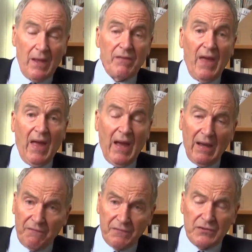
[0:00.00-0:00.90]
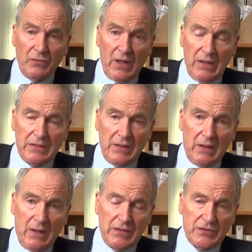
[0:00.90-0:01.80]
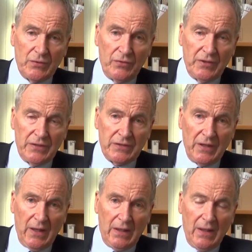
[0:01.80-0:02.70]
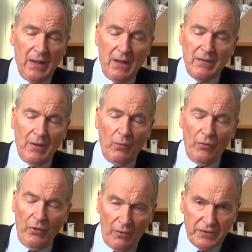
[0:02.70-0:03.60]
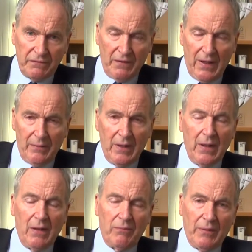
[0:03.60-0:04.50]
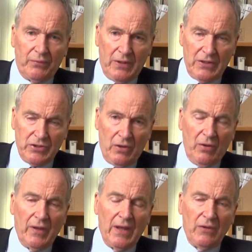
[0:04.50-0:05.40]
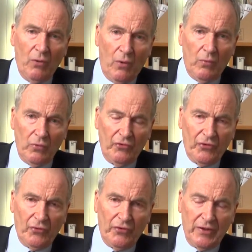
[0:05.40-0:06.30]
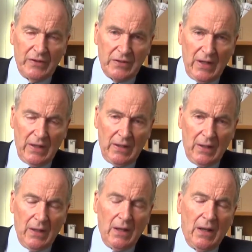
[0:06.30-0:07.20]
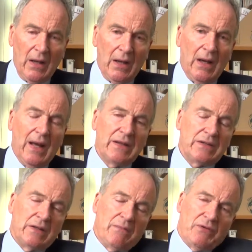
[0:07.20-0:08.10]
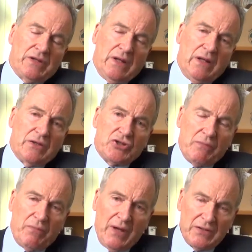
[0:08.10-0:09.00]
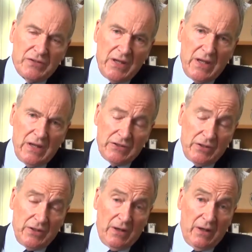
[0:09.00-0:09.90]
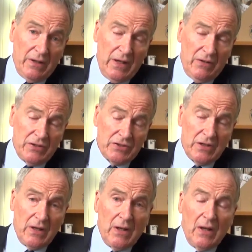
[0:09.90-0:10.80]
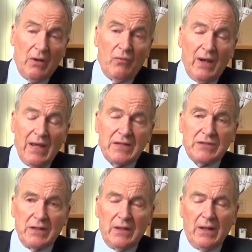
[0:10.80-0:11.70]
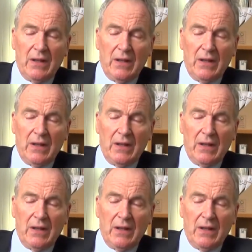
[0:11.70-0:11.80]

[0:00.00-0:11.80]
they have to eat a high salt intake. They will not develop blood pressure on their normal salt intake. And in particular chimpanzees, that are our nearest related